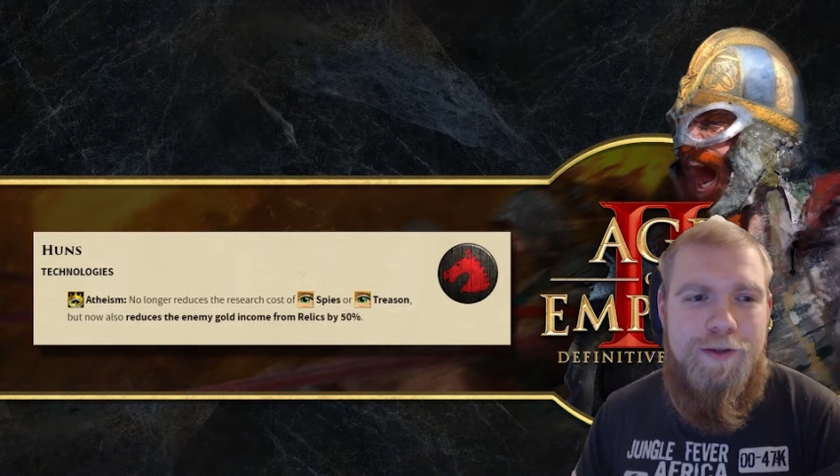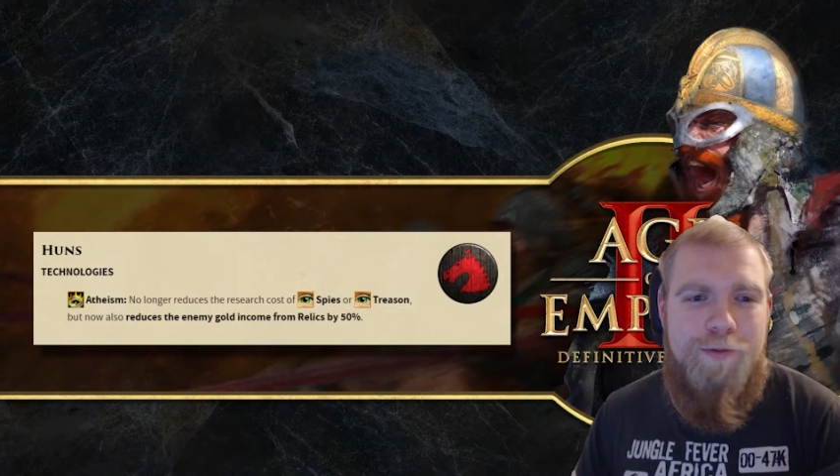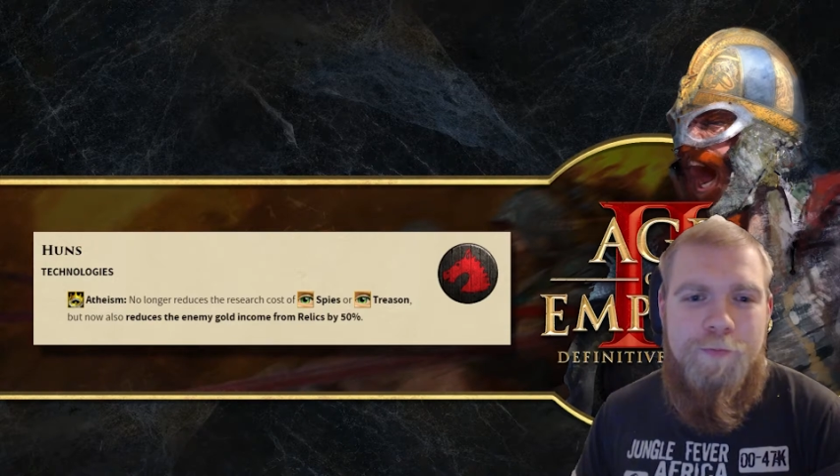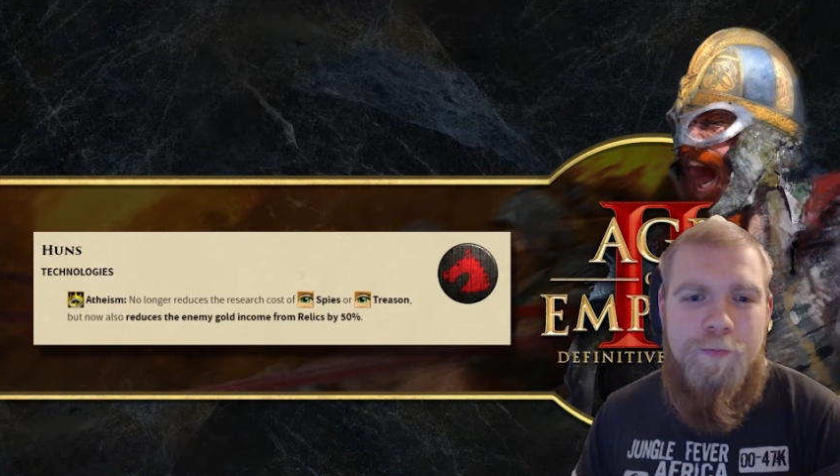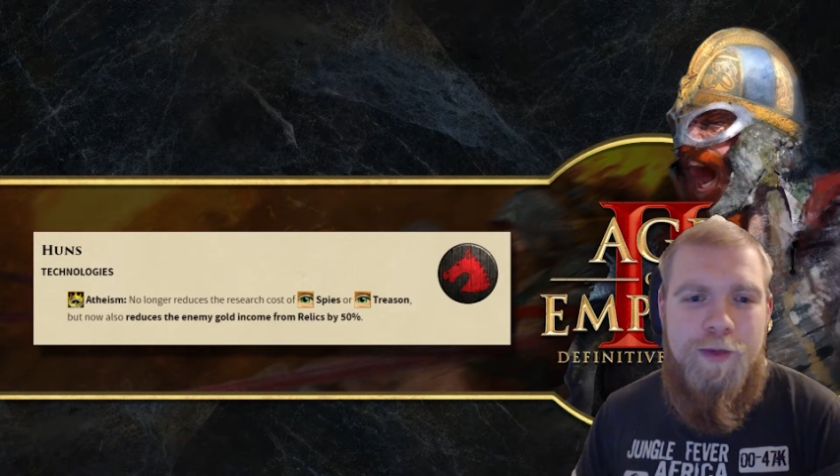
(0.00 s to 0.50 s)

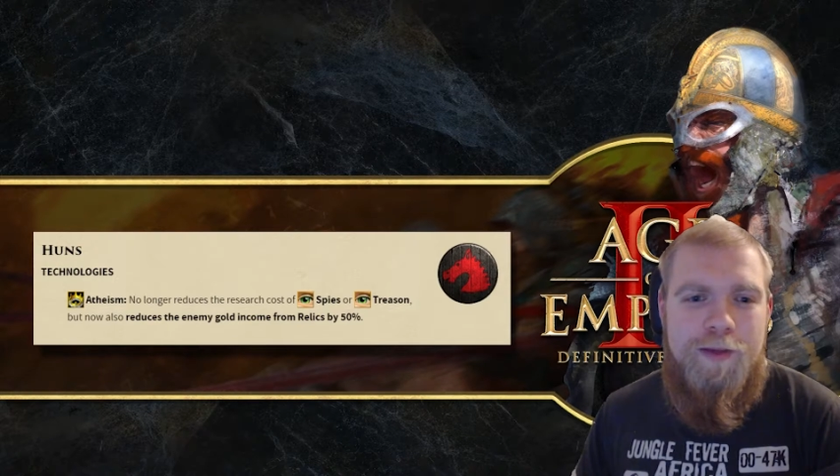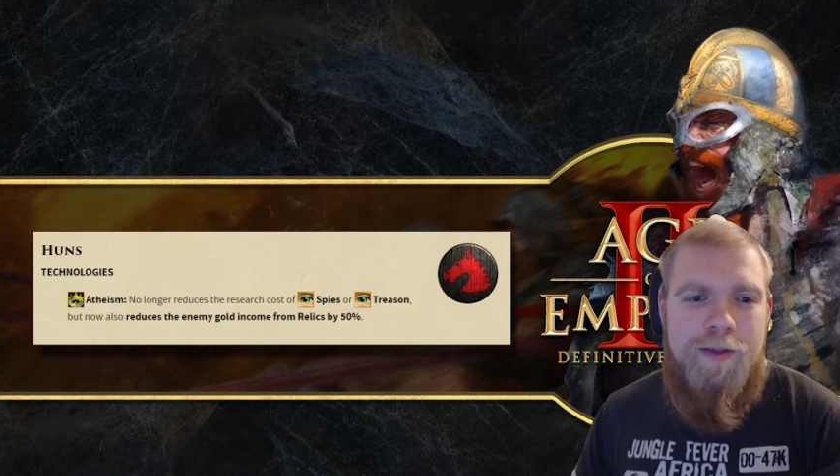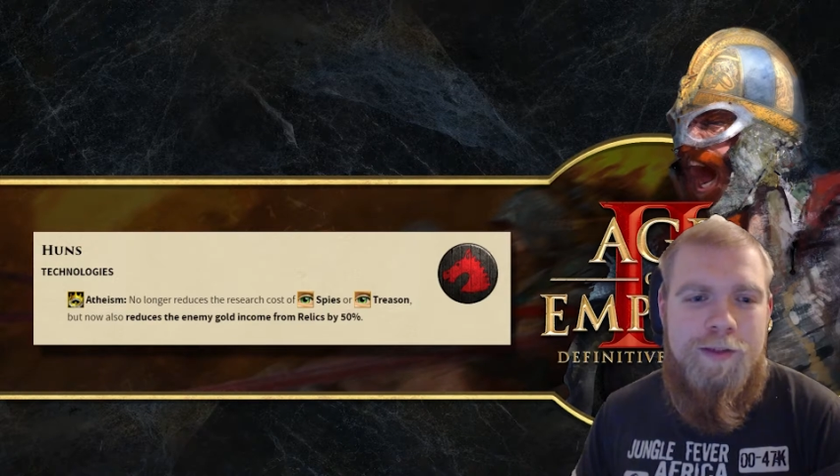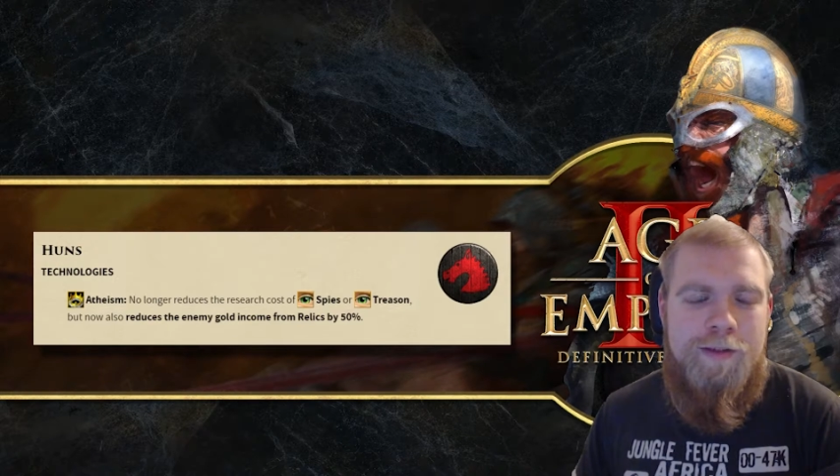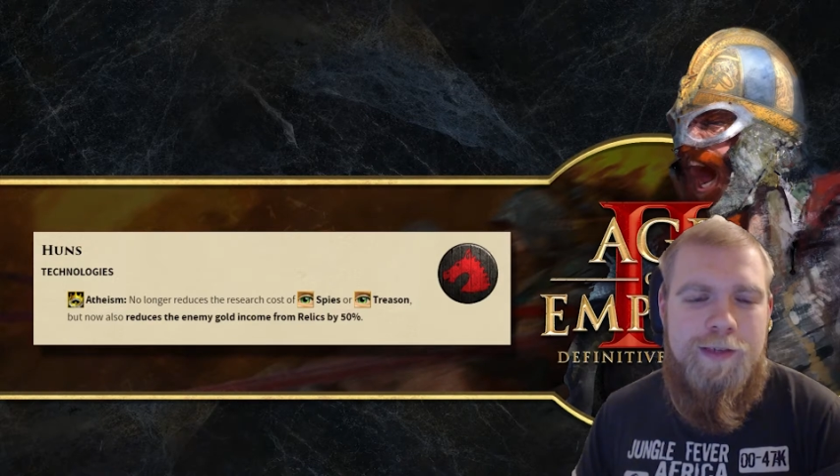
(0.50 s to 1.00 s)
but at
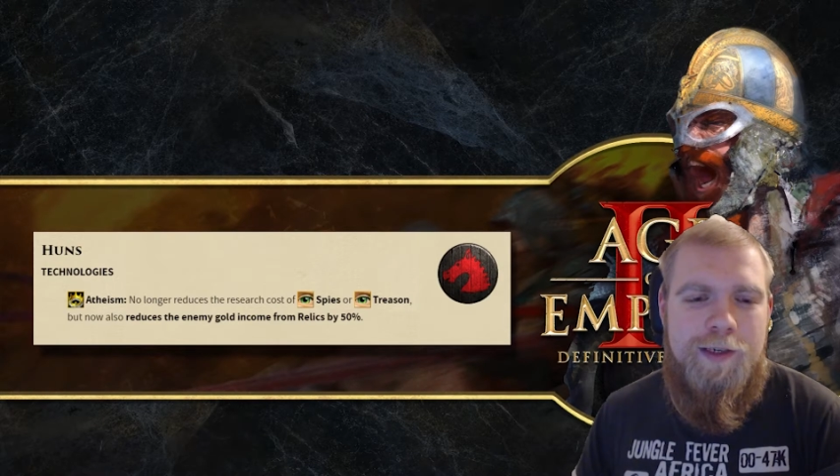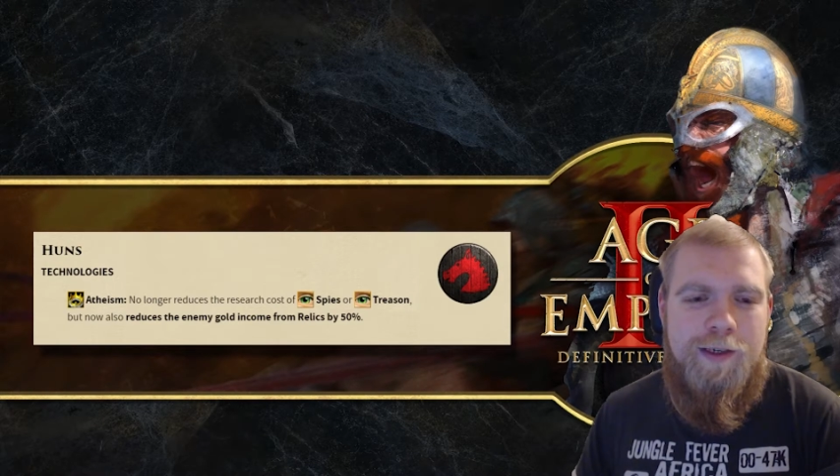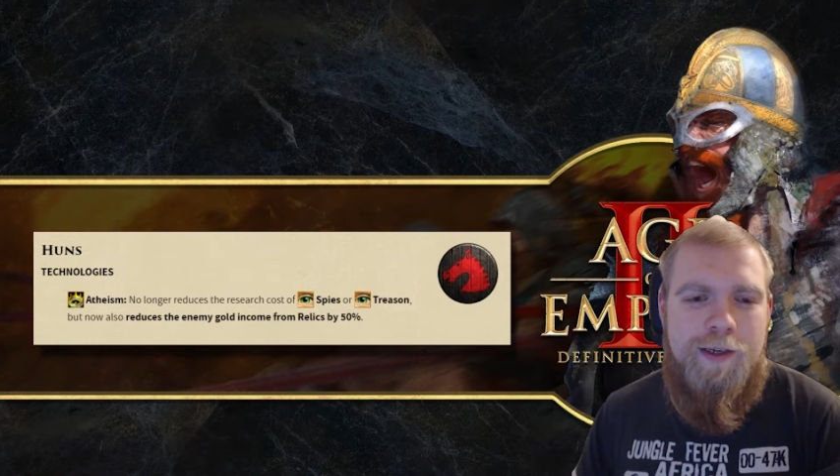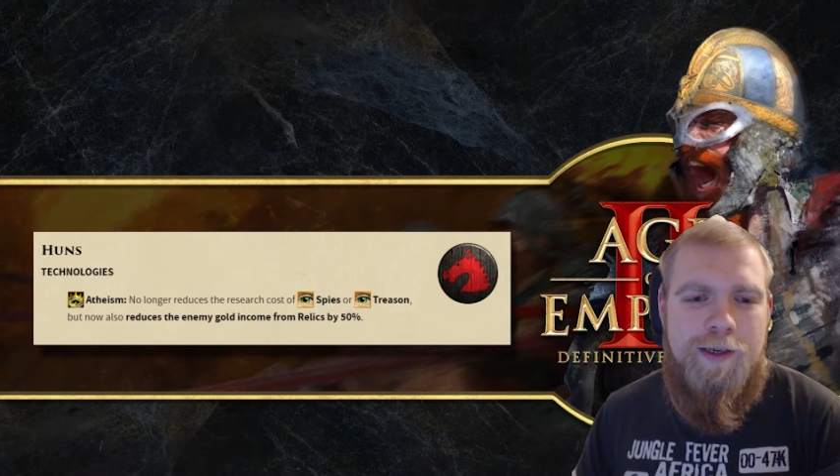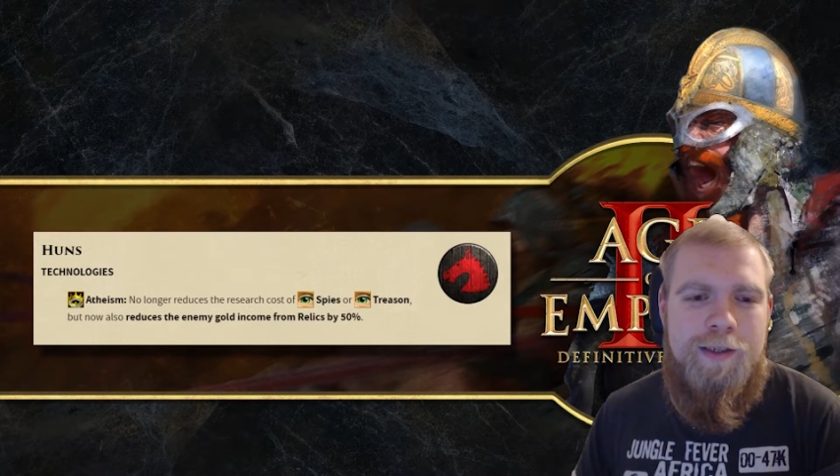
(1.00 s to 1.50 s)
least it
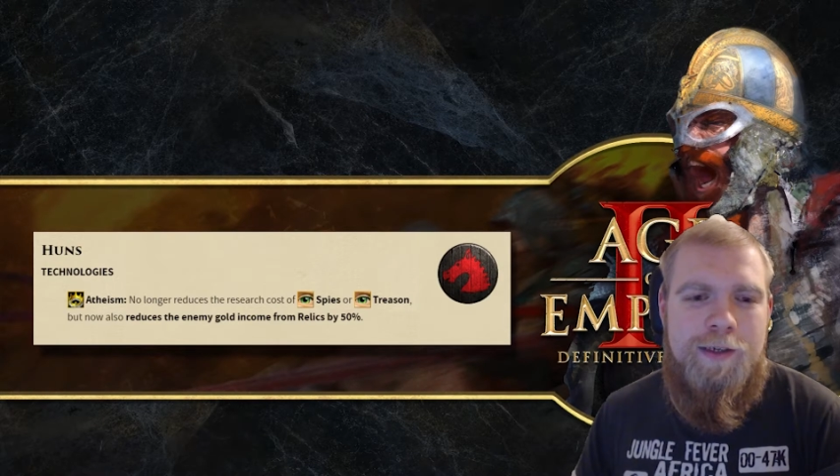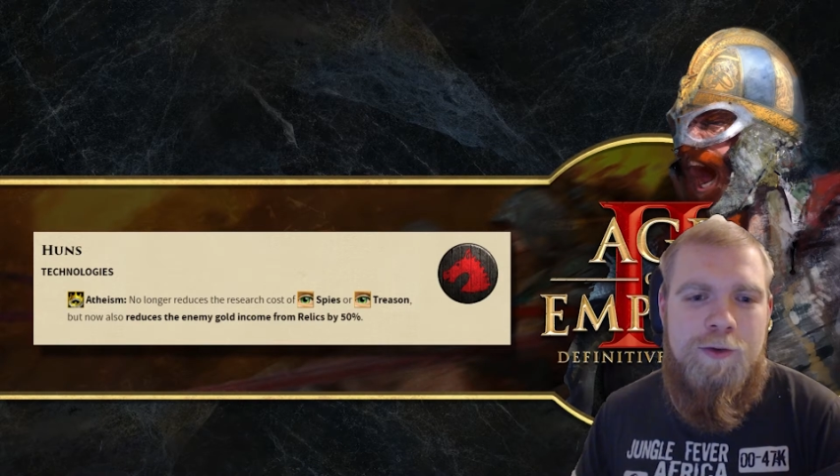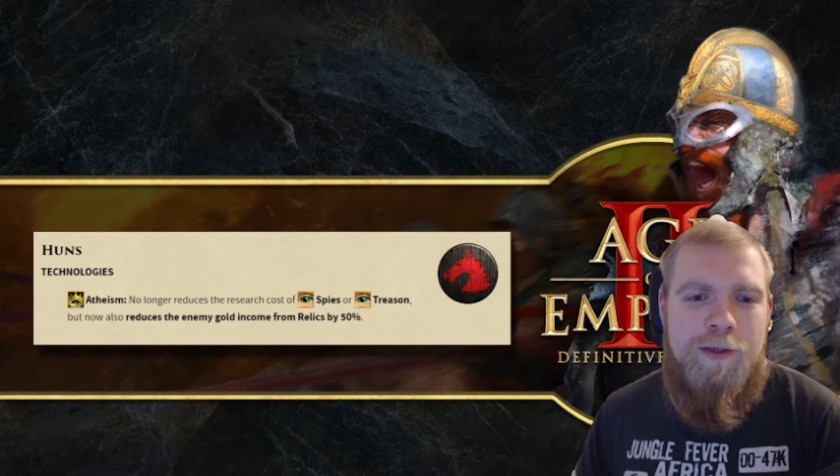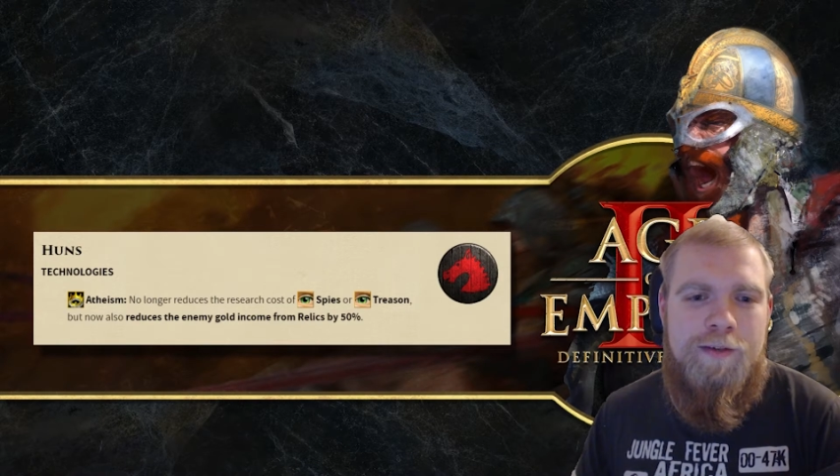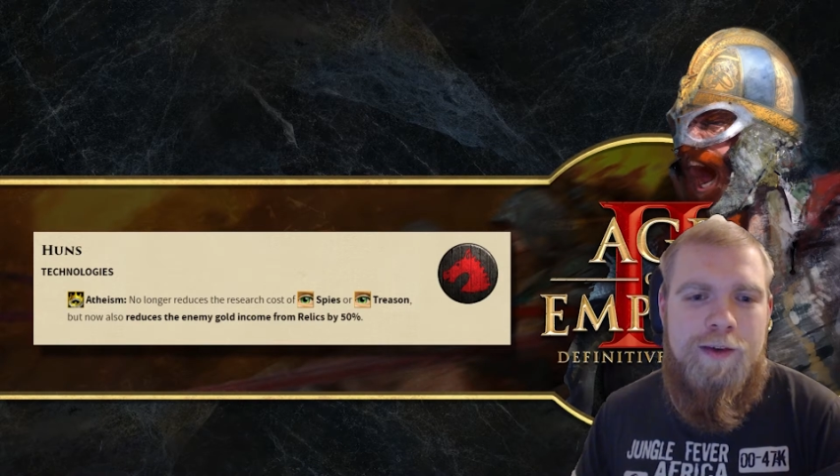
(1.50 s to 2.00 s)
can
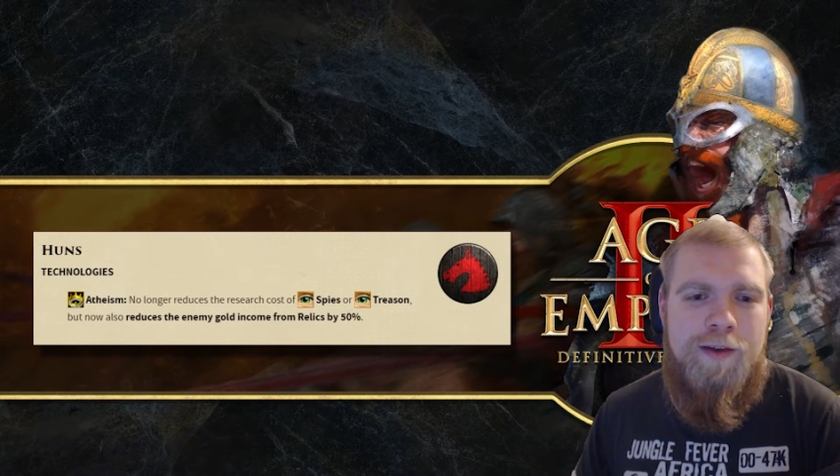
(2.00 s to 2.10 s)
increase